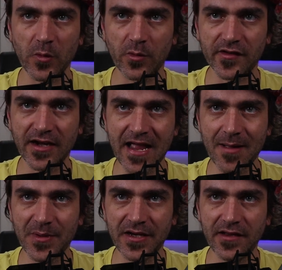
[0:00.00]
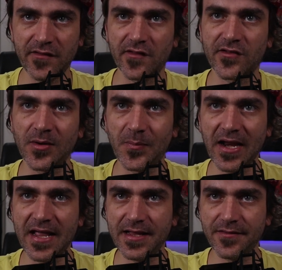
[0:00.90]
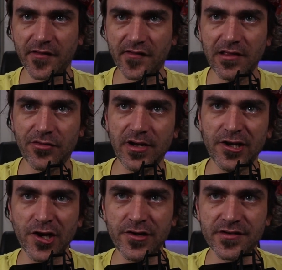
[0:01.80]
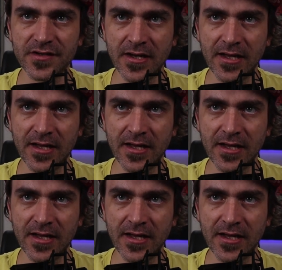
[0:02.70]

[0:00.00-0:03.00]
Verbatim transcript: what's happen is it's going to play the C3 note,